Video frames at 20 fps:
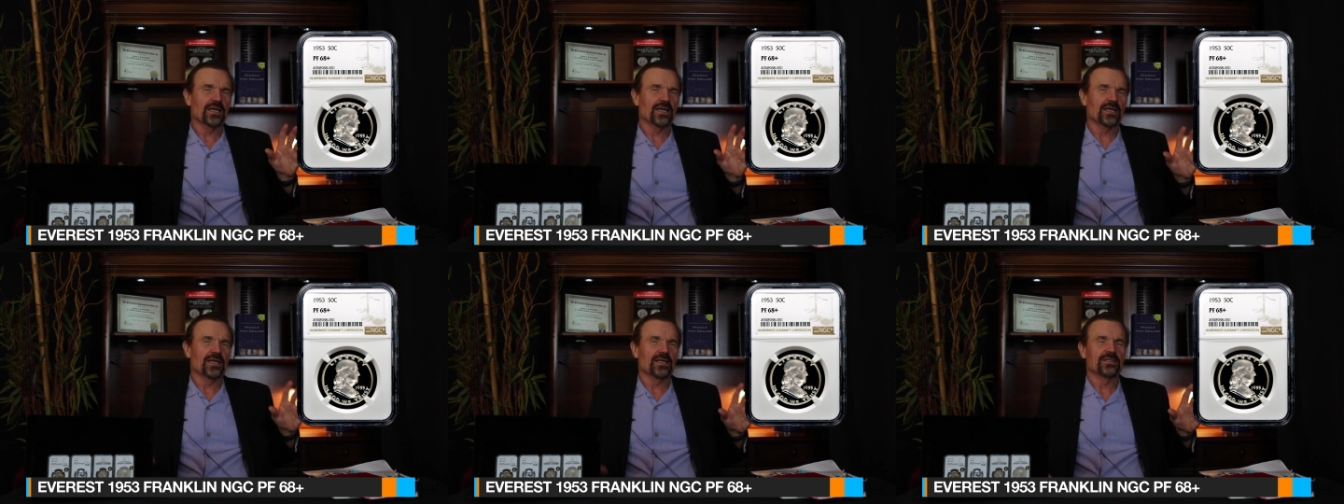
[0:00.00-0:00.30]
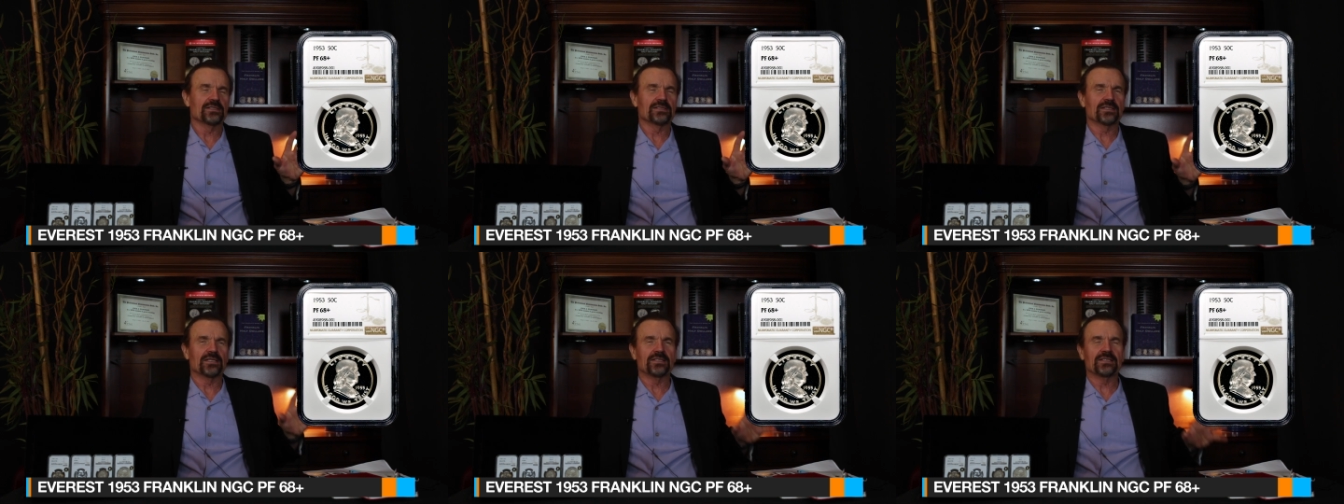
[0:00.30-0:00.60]

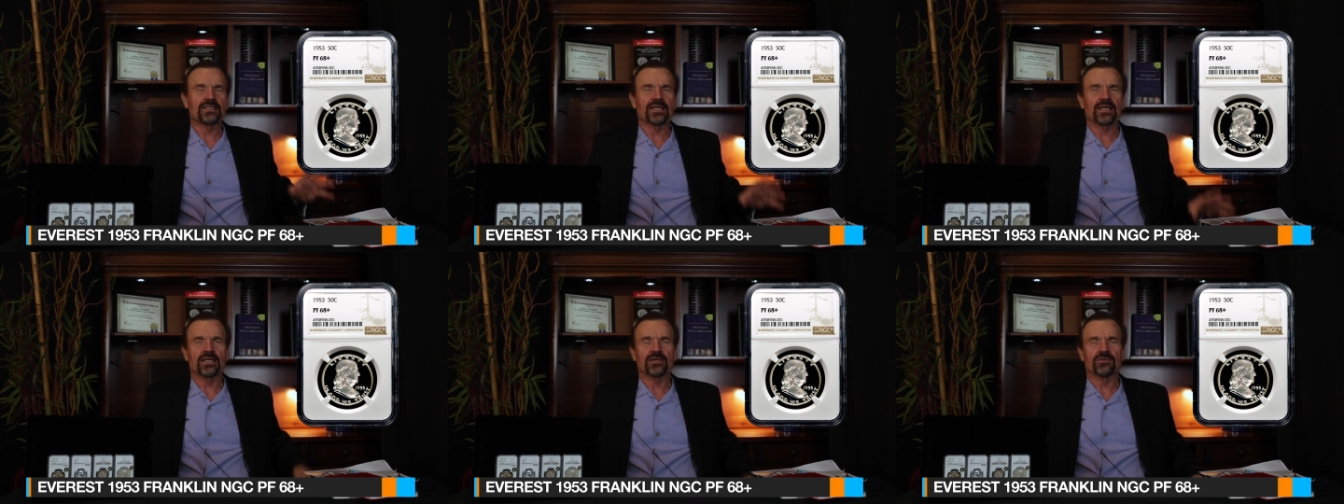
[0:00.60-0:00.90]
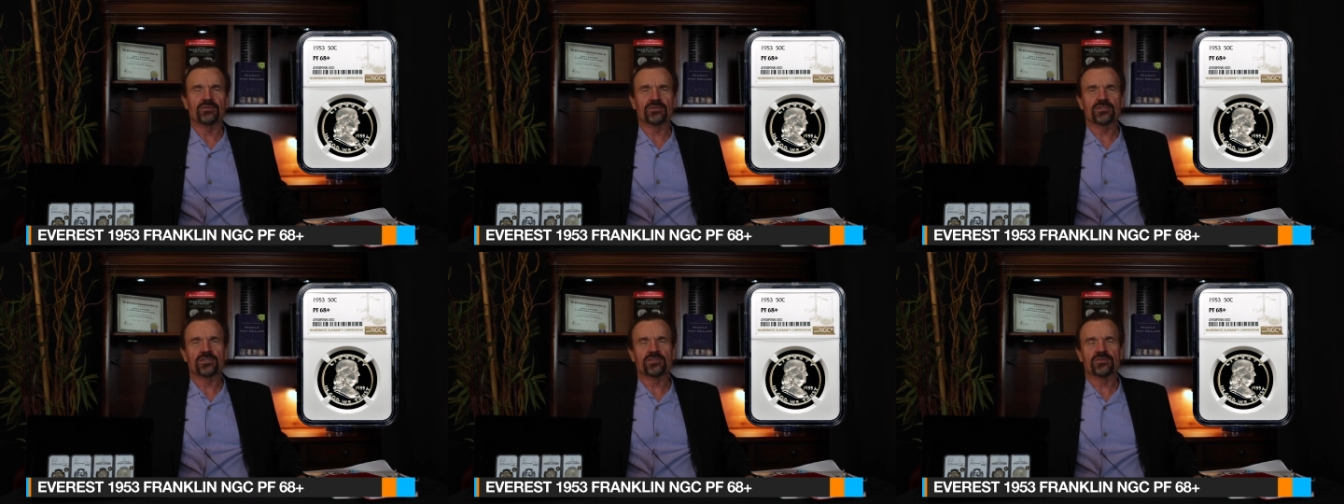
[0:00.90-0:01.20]
as the day
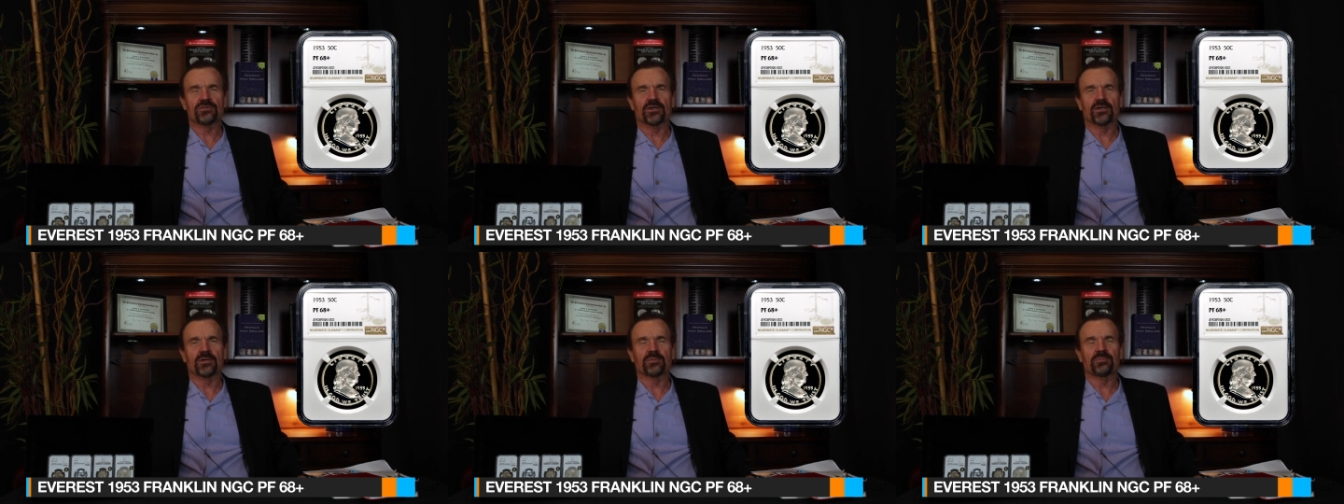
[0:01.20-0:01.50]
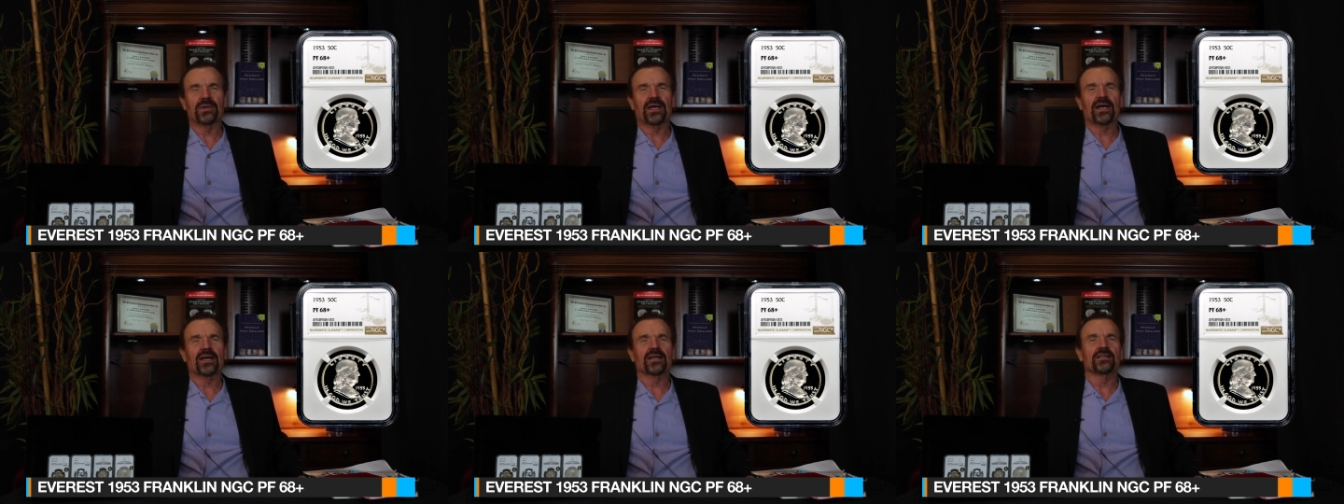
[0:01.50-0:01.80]
it was struck
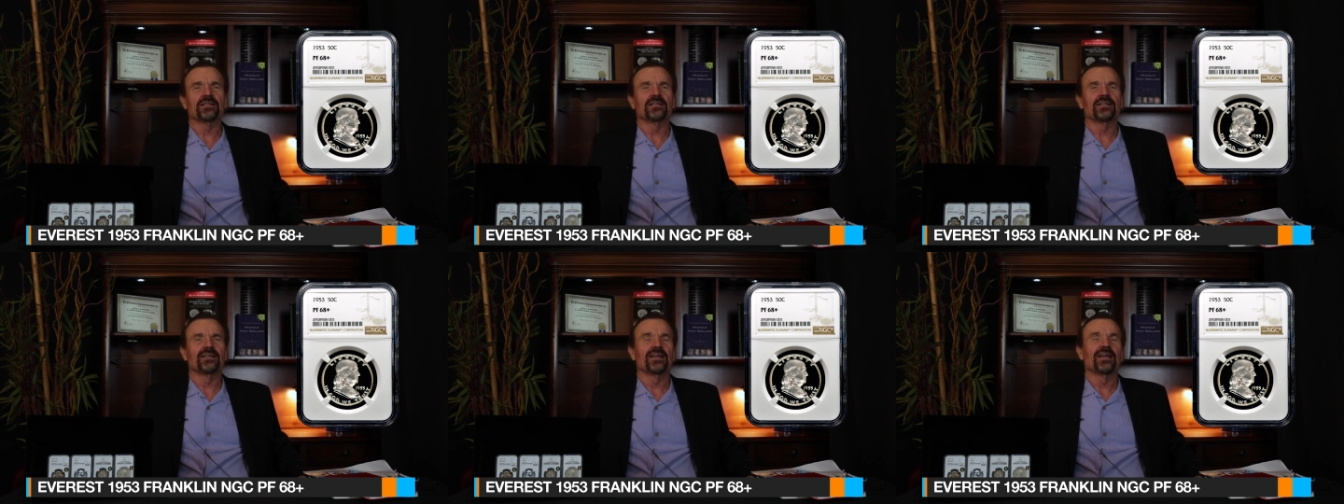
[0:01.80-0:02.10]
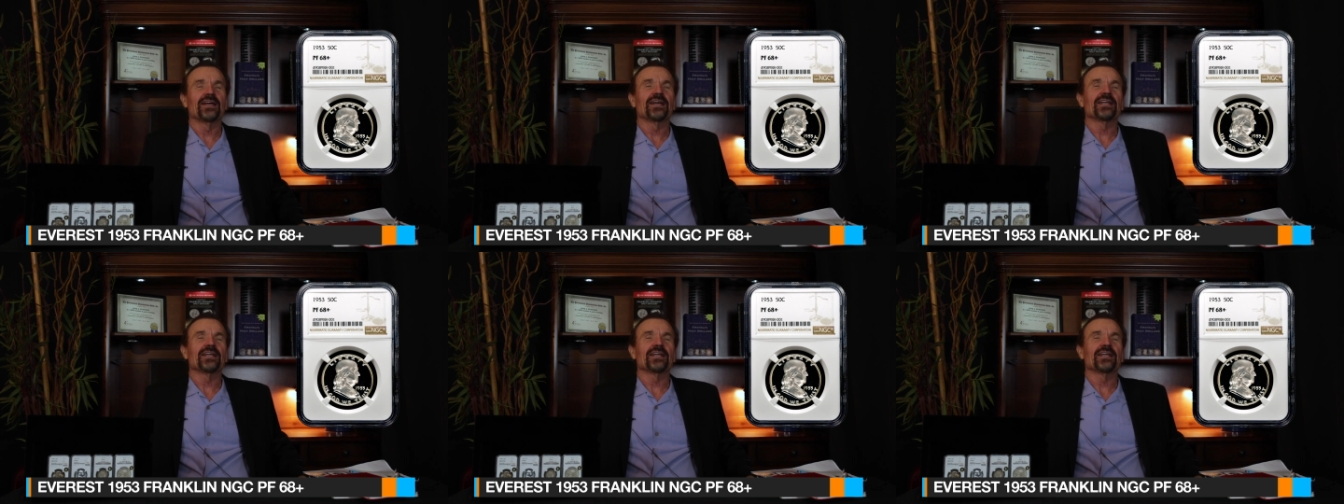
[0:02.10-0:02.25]
back in